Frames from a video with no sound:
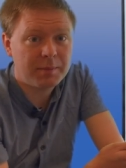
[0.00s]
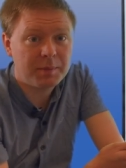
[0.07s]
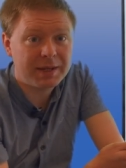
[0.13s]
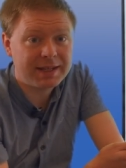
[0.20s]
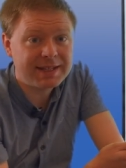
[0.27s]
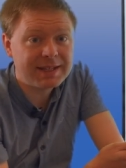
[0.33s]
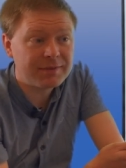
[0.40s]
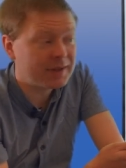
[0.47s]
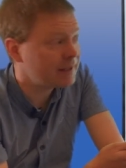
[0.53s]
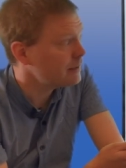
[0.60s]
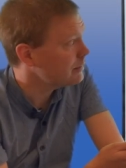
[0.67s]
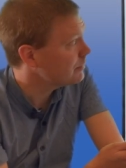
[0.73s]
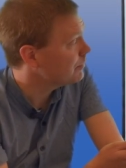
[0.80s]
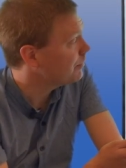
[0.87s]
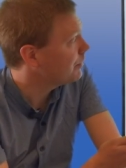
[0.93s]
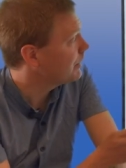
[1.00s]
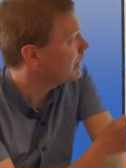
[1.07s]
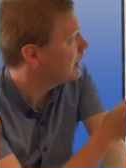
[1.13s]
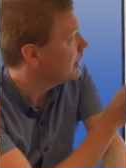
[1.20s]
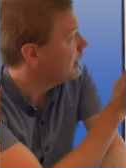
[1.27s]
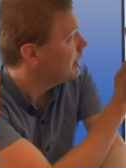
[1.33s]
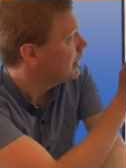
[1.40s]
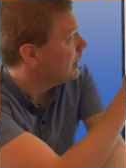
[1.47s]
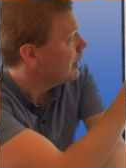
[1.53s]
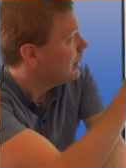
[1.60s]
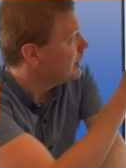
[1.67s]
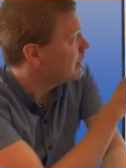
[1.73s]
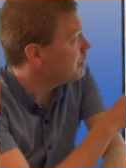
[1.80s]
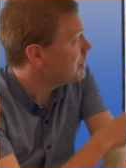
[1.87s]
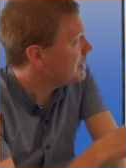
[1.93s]
believing.
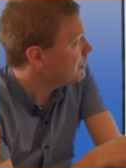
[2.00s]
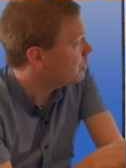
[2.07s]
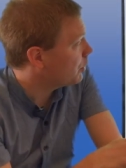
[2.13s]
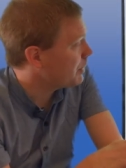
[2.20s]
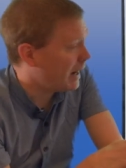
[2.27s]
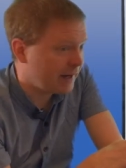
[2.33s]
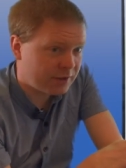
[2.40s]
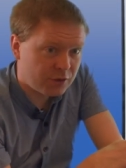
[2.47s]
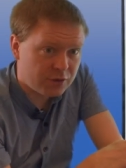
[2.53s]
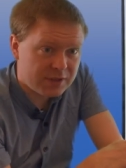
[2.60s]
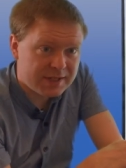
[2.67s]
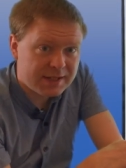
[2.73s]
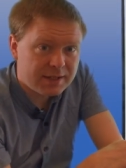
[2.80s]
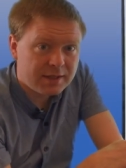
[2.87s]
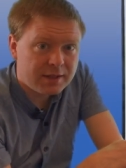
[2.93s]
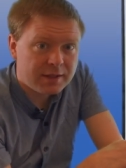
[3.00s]
The beamforming accuracy